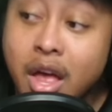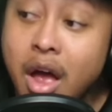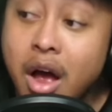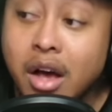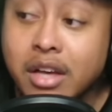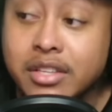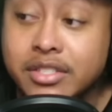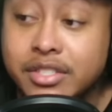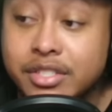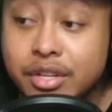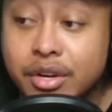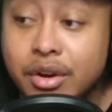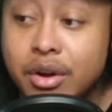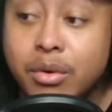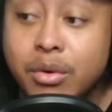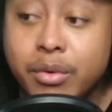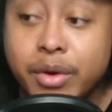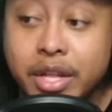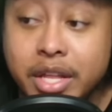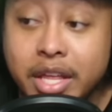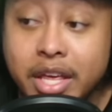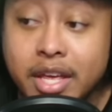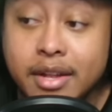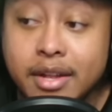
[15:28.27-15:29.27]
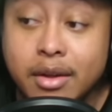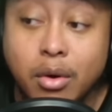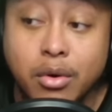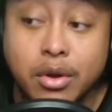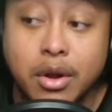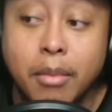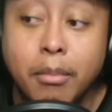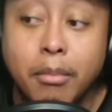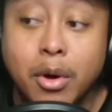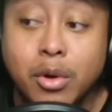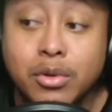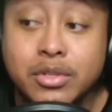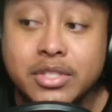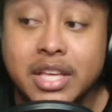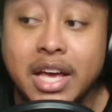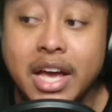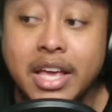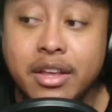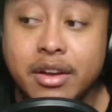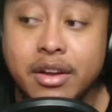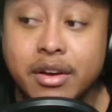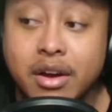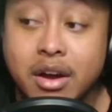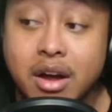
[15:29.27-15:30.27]
are zeroing in on a multi
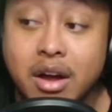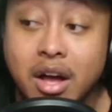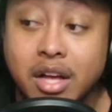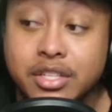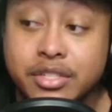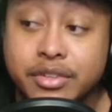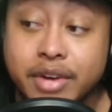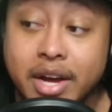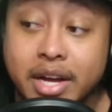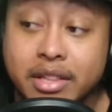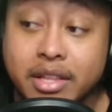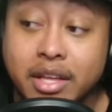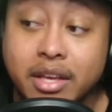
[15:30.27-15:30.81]
year contract